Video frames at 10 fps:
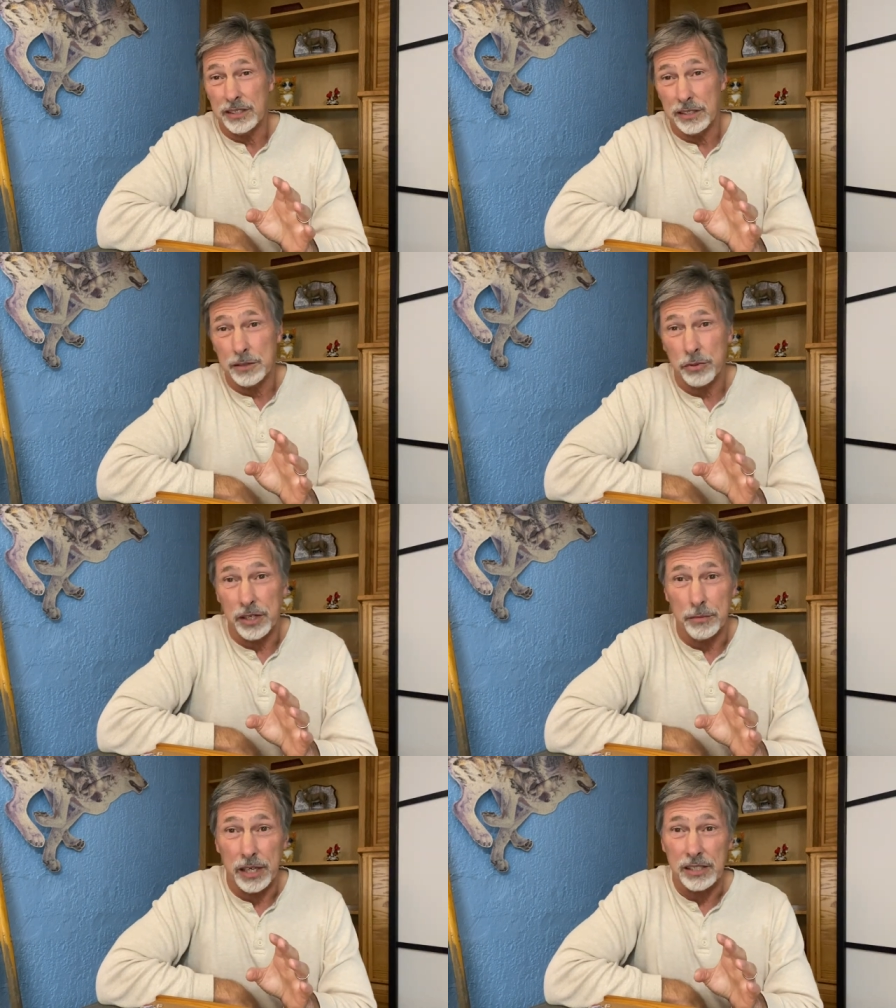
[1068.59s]
It's pretty
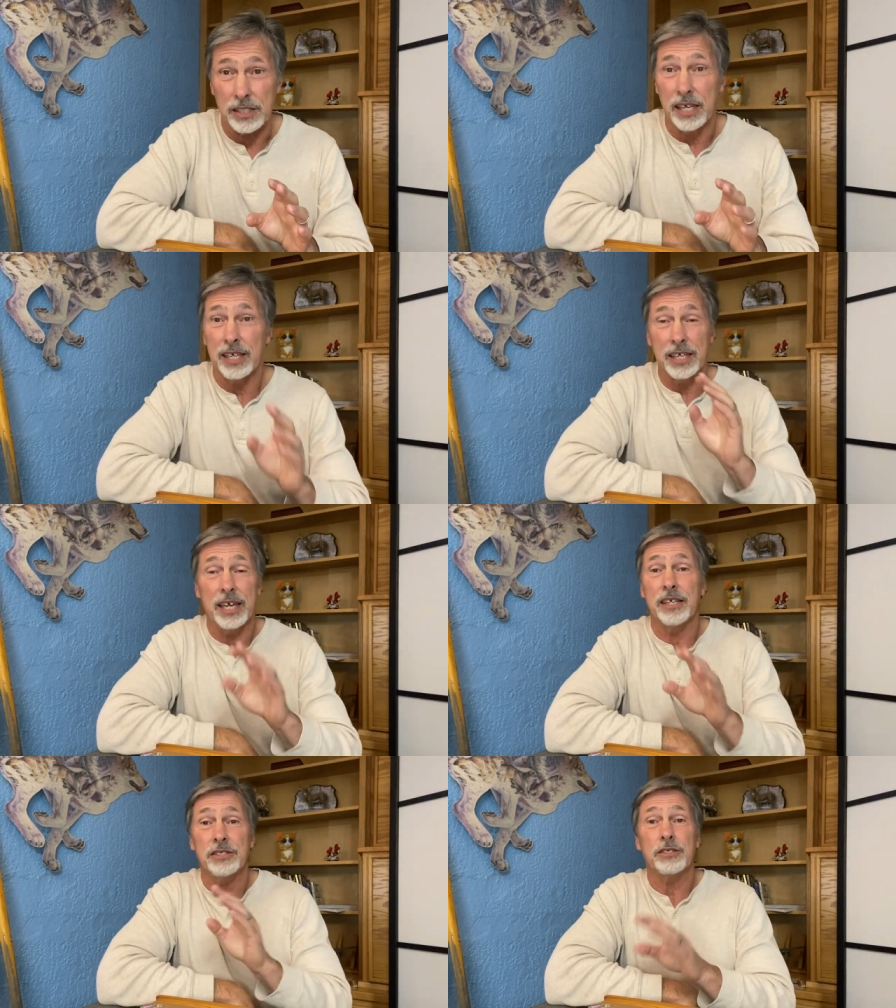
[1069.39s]
amazing. And
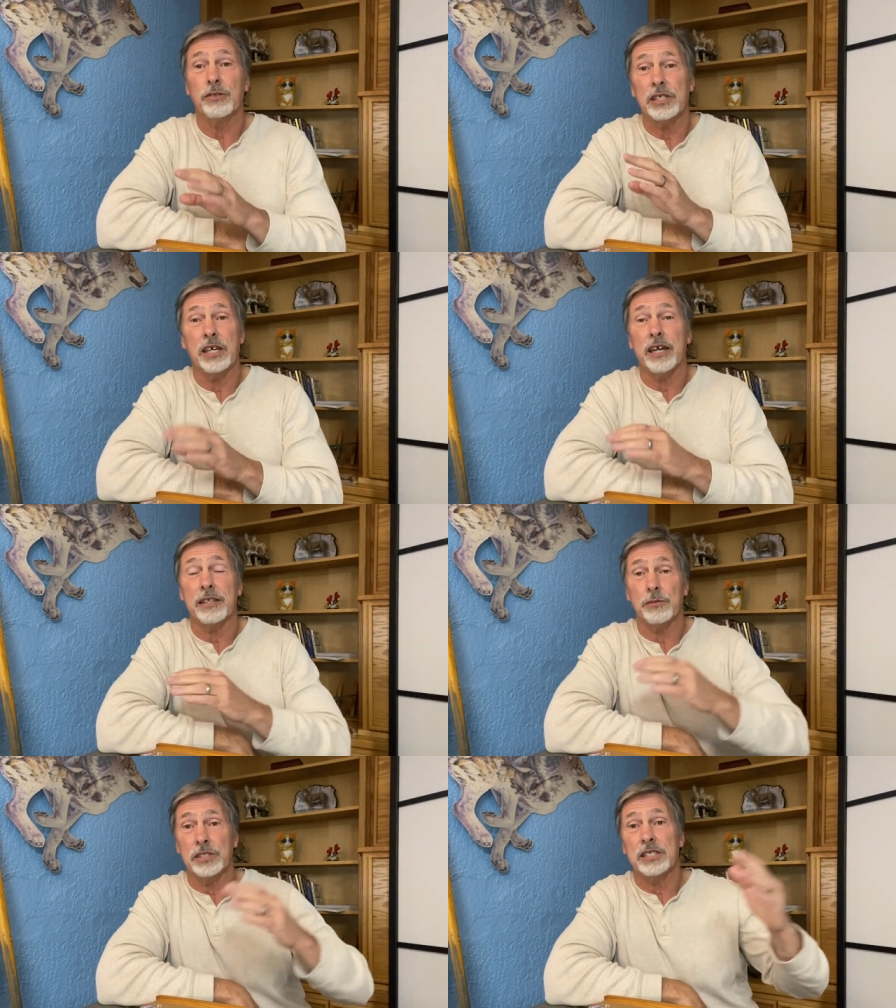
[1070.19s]
again, it's the only diet
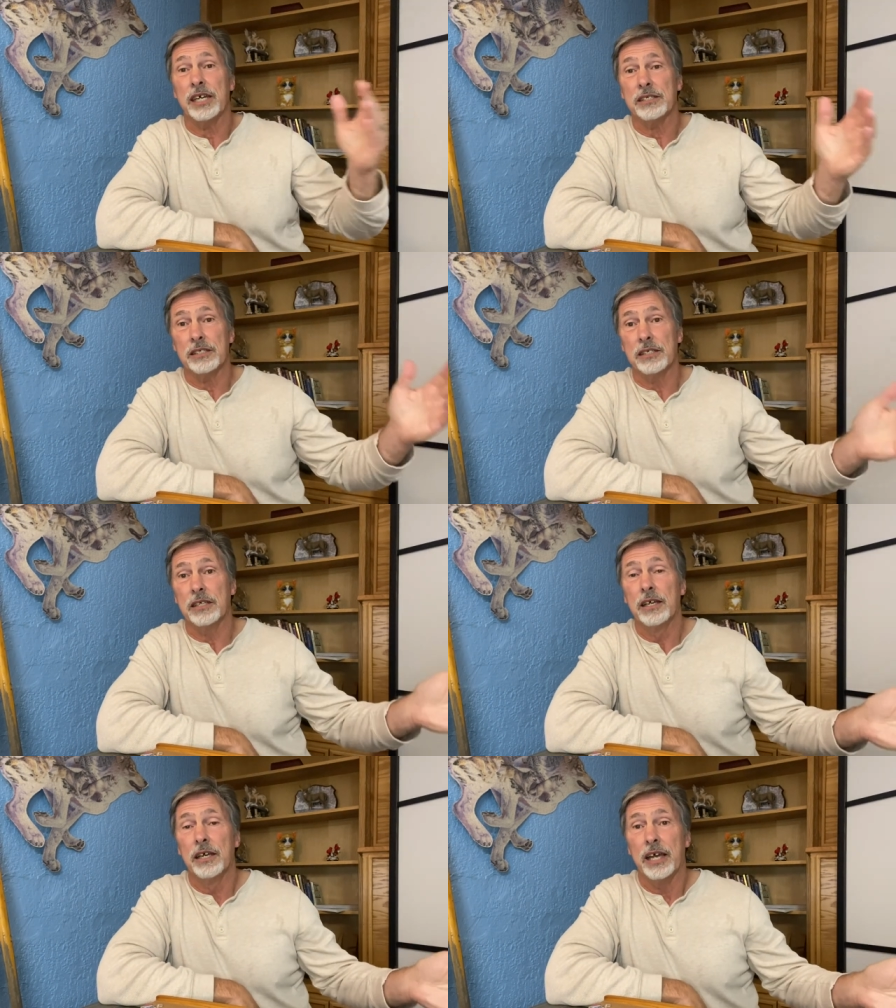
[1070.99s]
that was tested
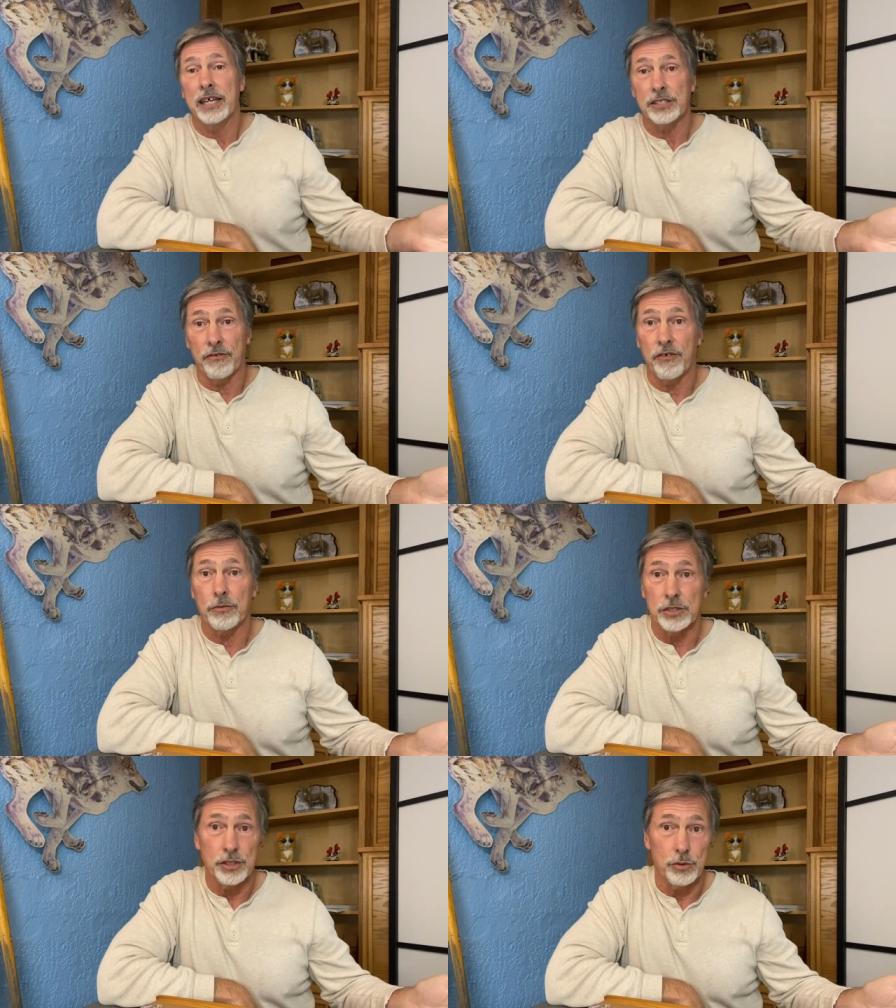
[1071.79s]
as a
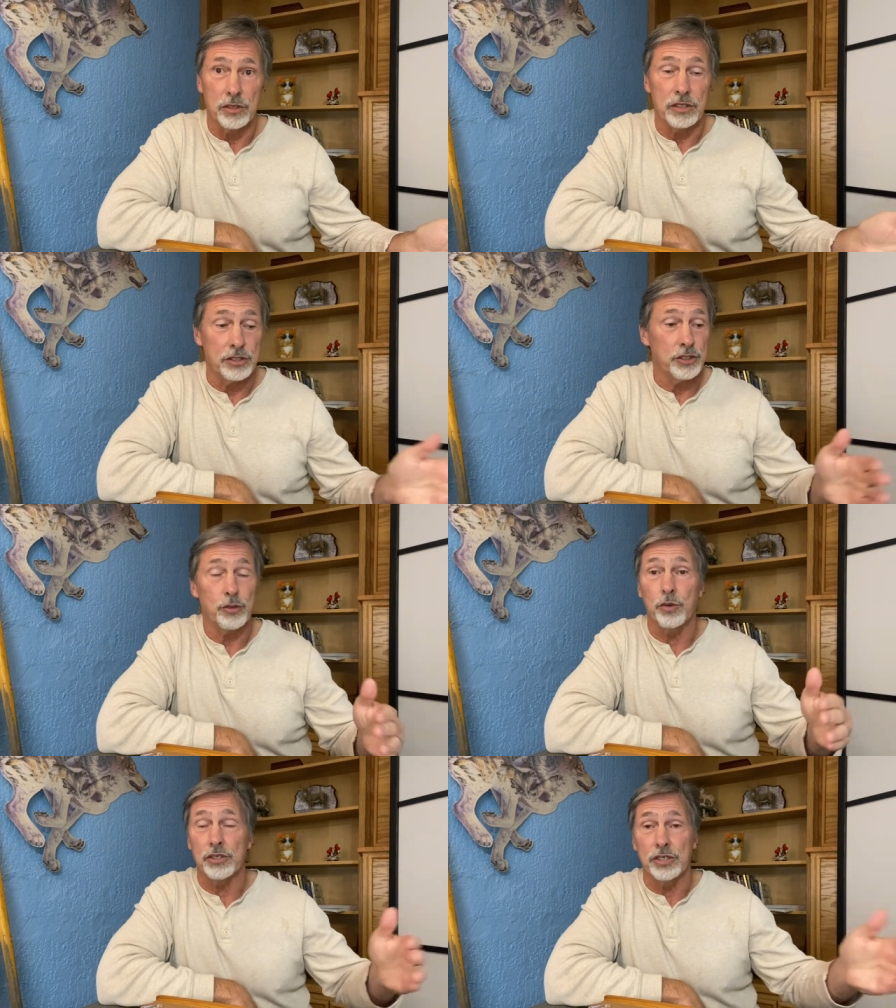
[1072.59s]
pharmaceutical and
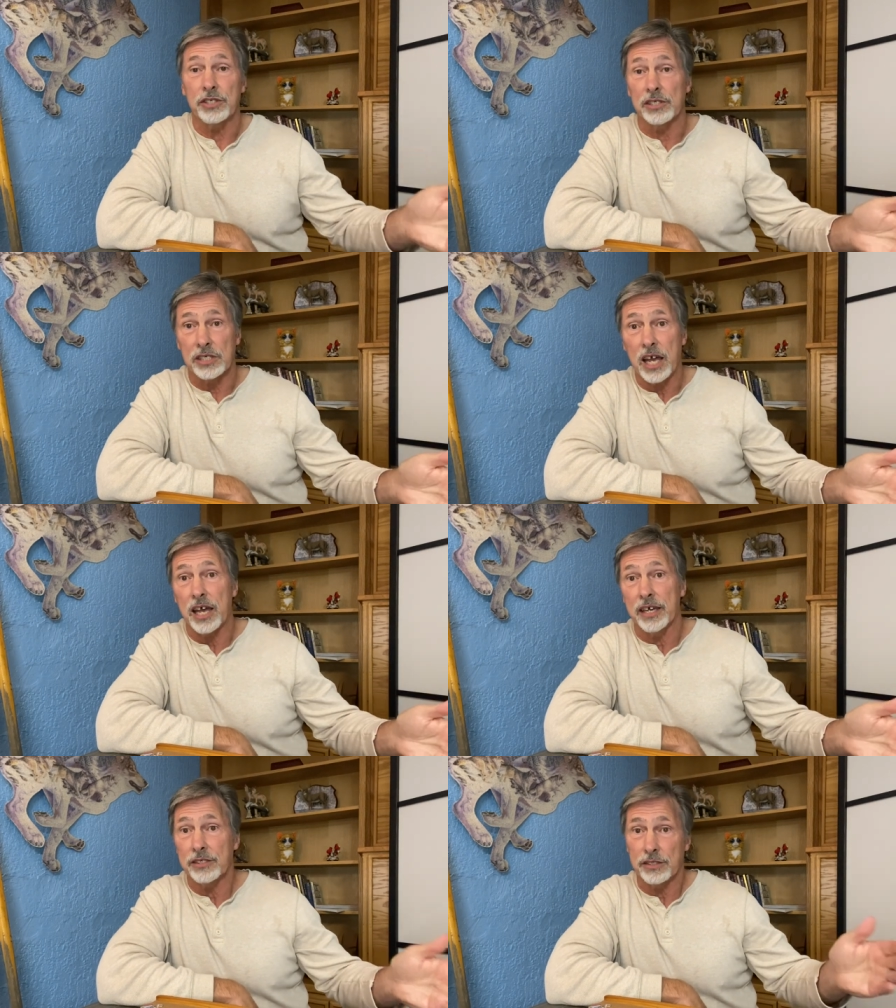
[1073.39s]
scored just as high.
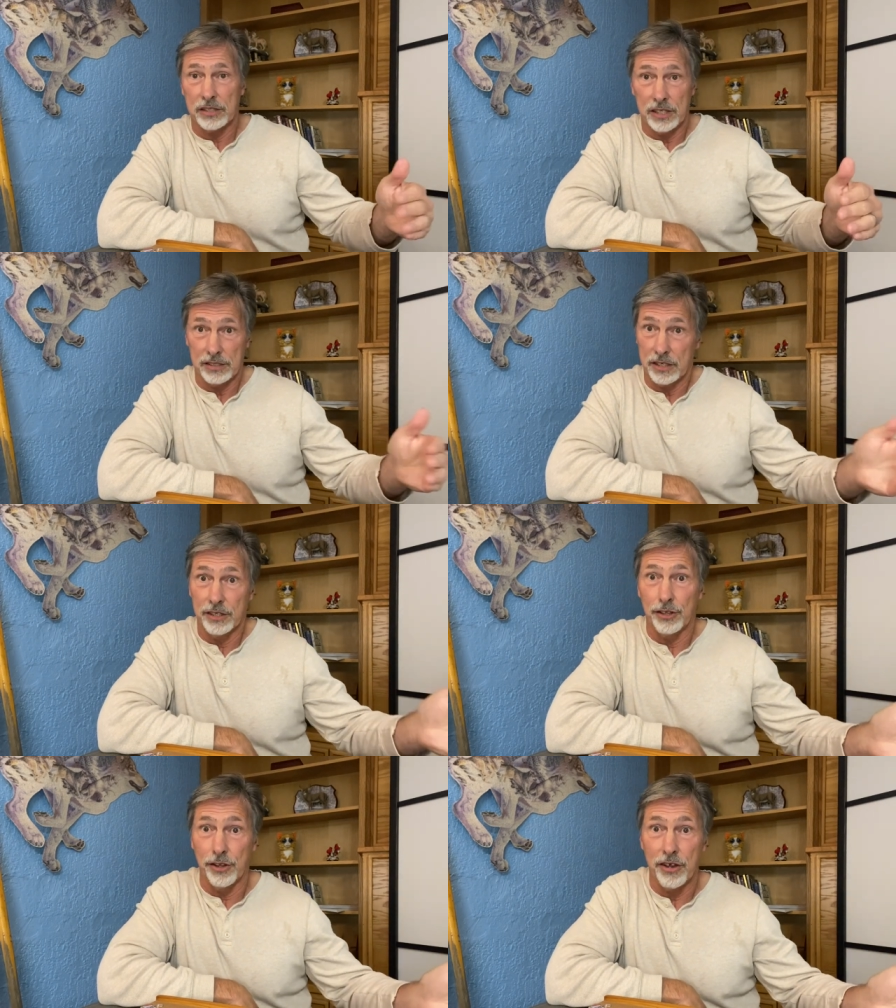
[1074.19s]
It just takes a
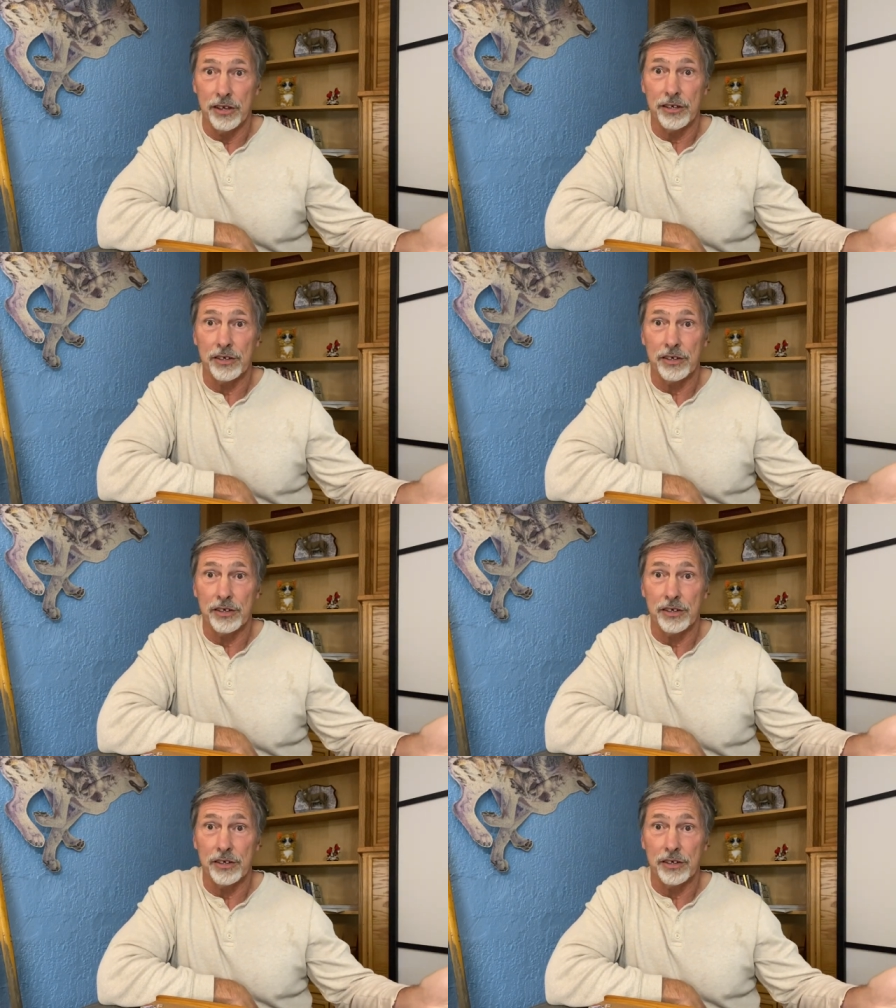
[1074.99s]
little longer.